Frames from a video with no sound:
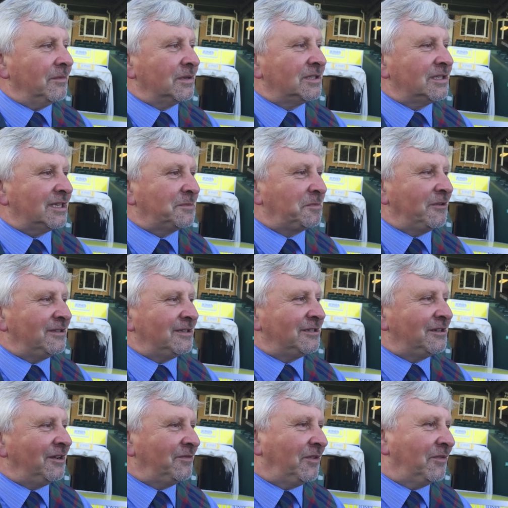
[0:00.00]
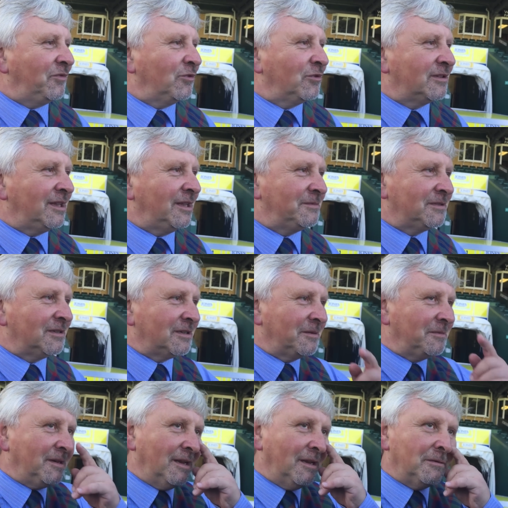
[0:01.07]
six points adrift to four teams or
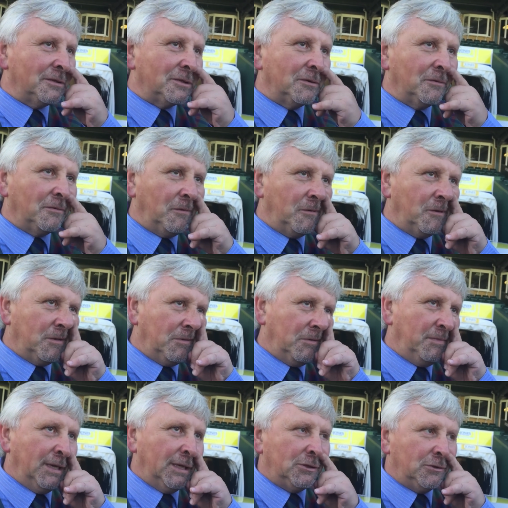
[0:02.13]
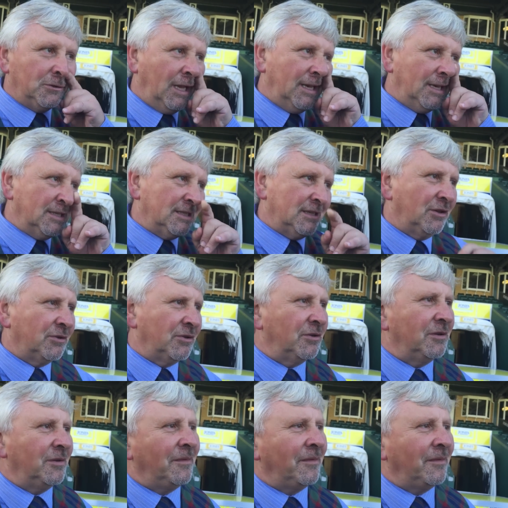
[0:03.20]
something now, so we want to make sure that doesn't grow.